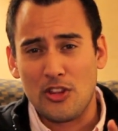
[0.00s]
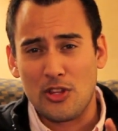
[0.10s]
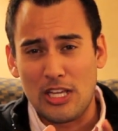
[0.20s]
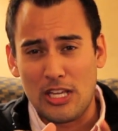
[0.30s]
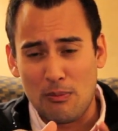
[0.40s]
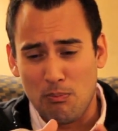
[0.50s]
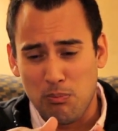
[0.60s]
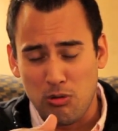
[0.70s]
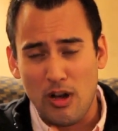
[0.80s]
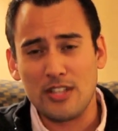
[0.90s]
the
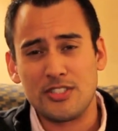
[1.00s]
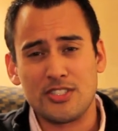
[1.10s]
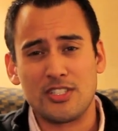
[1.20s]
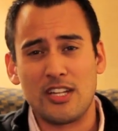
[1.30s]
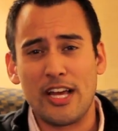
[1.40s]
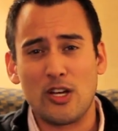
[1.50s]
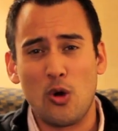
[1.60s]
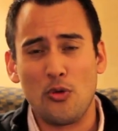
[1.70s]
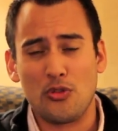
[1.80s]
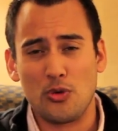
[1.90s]
processes that I
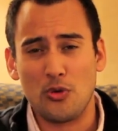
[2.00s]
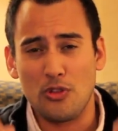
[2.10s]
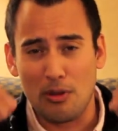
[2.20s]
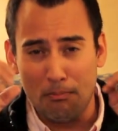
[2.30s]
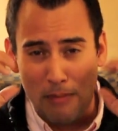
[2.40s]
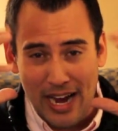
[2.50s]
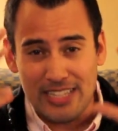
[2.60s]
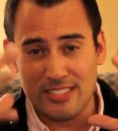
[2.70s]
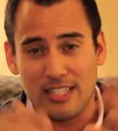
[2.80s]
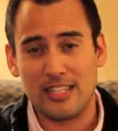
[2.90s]
go through, the
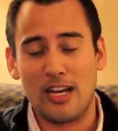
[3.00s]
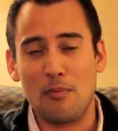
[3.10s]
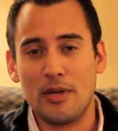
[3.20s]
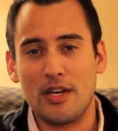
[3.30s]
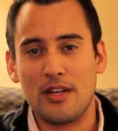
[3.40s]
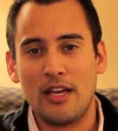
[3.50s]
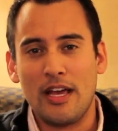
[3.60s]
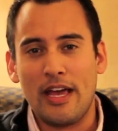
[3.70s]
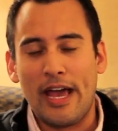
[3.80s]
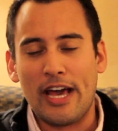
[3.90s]
mindset that I'm in,
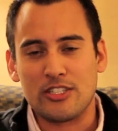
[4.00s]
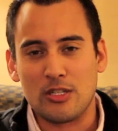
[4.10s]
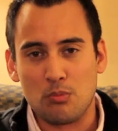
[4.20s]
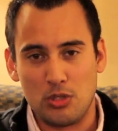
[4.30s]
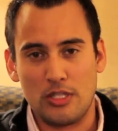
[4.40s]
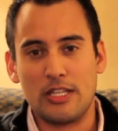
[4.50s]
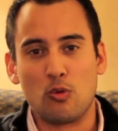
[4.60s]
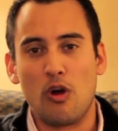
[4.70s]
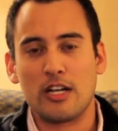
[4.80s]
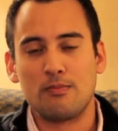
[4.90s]
has completely
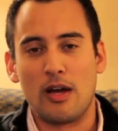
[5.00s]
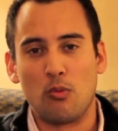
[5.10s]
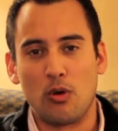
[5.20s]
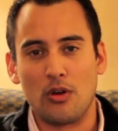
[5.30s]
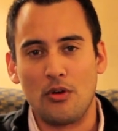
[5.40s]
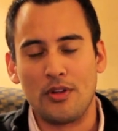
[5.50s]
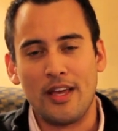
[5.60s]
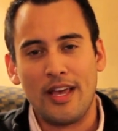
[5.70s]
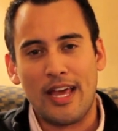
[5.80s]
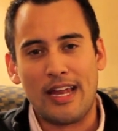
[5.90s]
rocked my world.
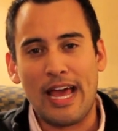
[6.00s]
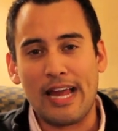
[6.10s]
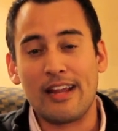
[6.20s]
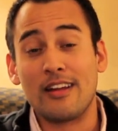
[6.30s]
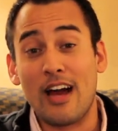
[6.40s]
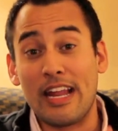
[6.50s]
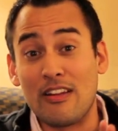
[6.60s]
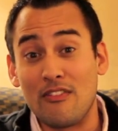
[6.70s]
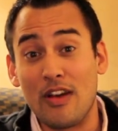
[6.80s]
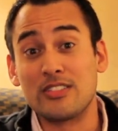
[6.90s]
And had I not
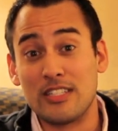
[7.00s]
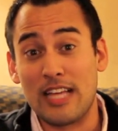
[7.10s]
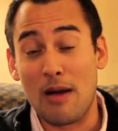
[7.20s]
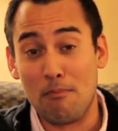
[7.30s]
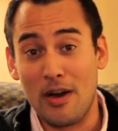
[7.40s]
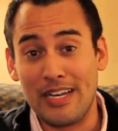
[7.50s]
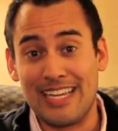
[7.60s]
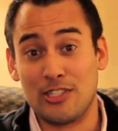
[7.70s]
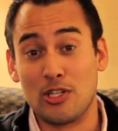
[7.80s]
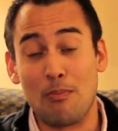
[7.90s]
invested that money
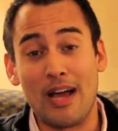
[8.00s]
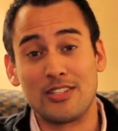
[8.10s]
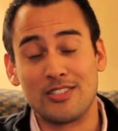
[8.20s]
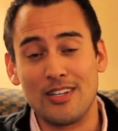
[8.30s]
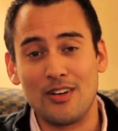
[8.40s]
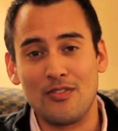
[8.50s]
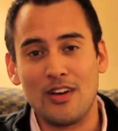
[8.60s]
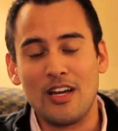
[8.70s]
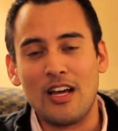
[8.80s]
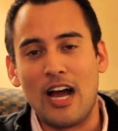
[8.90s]
into myself,
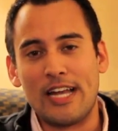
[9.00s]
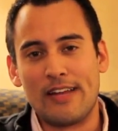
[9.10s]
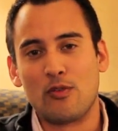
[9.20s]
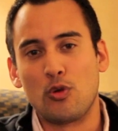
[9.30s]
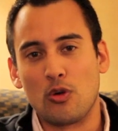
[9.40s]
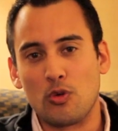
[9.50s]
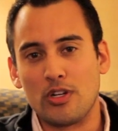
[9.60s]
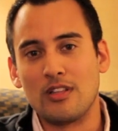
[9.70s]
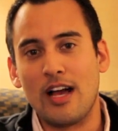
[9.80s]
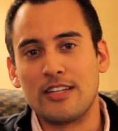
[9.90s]
I never would have
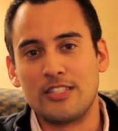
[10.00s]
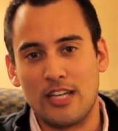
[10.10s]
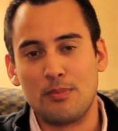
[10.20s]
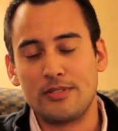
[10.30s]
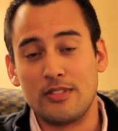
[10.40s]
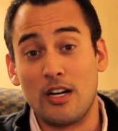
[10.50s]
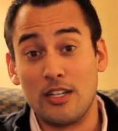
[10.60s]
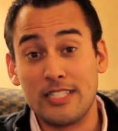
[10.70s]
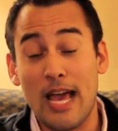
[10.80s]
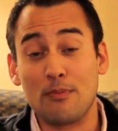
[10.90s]
realized the
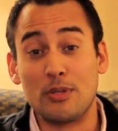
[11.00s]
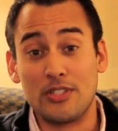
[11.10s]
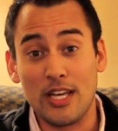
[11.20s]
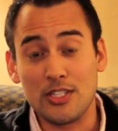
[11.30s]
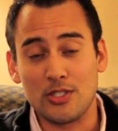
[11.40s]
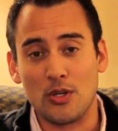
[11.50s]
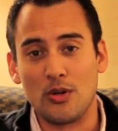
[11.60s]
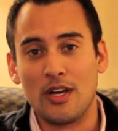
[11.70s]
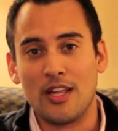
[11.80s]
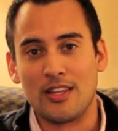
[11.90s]
untapped
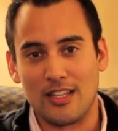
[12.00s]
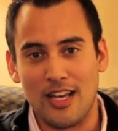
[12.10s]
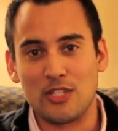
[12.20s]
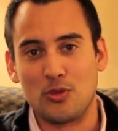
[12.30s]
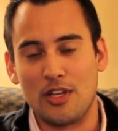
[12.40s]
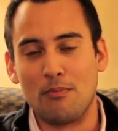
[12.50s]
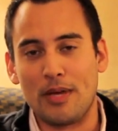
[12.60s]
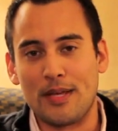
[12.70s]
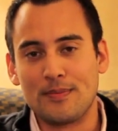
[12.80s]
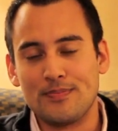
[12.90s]
potential that lies within
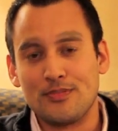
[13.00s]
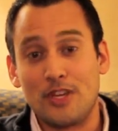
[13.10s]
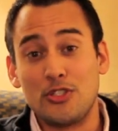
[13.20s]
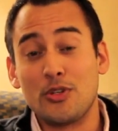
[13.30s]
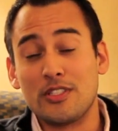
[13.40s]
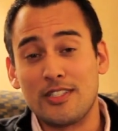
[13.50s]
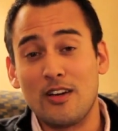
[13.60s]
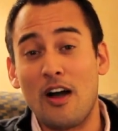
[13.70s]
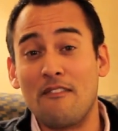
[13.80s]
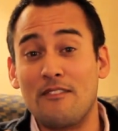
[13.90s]
me. So as you can
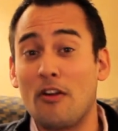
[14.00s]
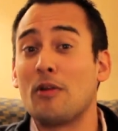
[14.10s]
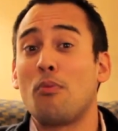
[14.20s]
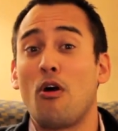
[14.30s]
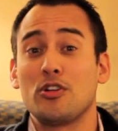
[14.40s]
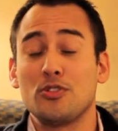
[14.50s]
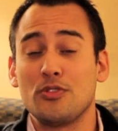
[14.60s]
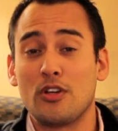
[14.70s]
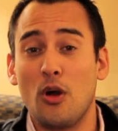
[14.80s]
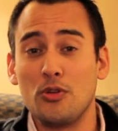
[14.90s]
tell, I'm very partial
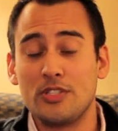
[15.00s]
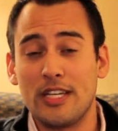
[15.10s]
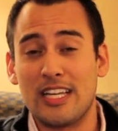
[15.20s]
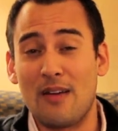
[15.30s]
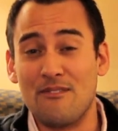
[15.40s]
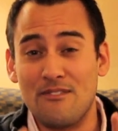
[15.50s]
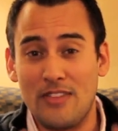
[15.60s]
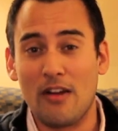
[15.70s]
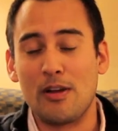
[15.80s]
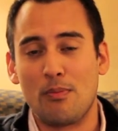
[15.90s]
to coaching and I'm
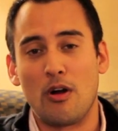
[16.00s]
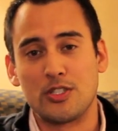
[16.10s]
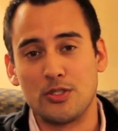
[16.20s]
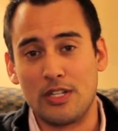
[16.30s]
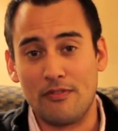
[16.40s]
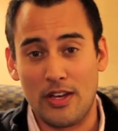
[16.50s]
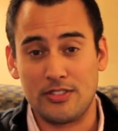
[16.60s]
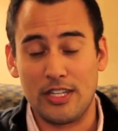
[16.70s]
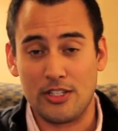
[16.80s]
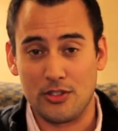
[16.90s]
very partial to
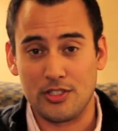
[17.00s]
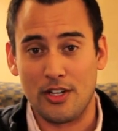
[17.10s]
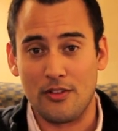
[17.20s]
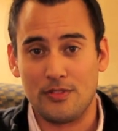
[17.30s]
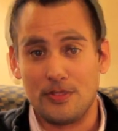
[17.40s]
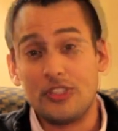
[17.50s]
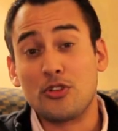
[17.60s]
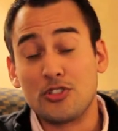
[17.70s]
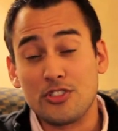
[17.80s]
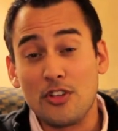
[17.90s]
investing in yourself. So these
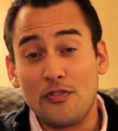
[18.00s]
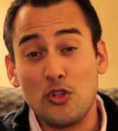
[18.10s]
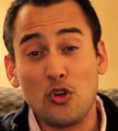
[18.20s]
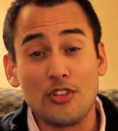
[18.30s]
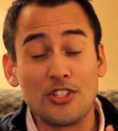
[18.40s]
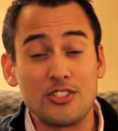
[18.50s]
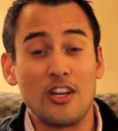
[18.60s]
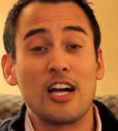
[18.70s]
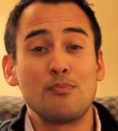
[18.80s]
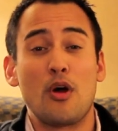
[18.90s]
are just a few of the
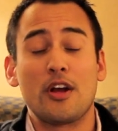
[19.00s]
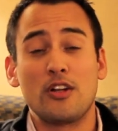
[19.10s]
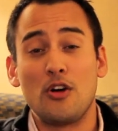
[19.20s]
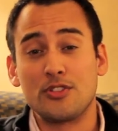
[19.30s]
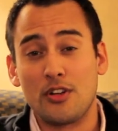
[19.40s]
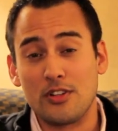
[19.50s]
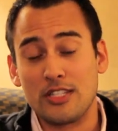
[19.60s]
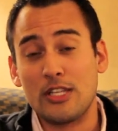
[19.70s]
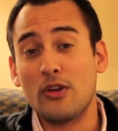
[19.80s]
stock market alternatives that